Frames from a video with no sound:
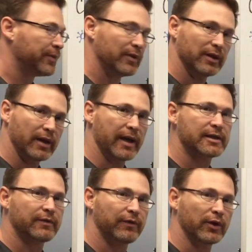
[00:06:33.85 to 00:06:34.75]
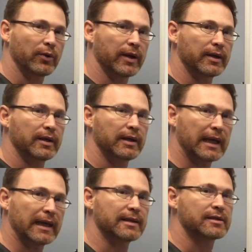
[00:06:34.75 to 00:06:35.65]
less fluid
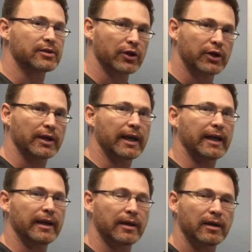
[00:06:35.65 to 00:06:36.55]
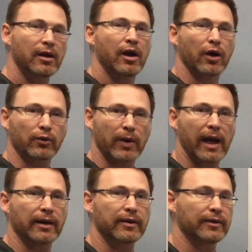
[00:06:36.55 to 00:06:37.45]
in circulating
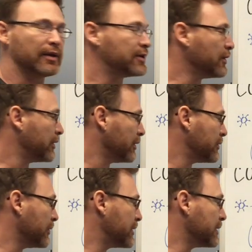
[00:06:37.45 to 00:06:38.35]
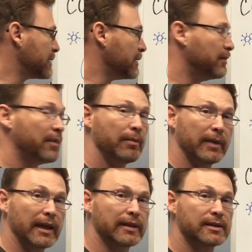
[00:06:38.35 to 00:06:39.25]
around in the circulatory system
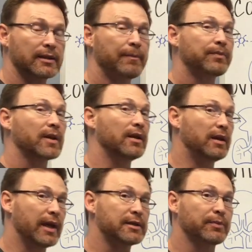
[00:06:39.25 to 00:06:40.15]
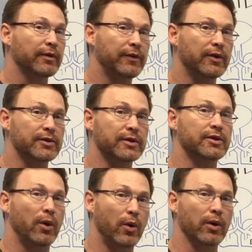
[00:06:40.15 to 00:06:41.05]
means less perfusion
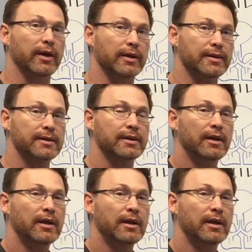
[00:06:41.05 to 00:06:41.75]
to organs.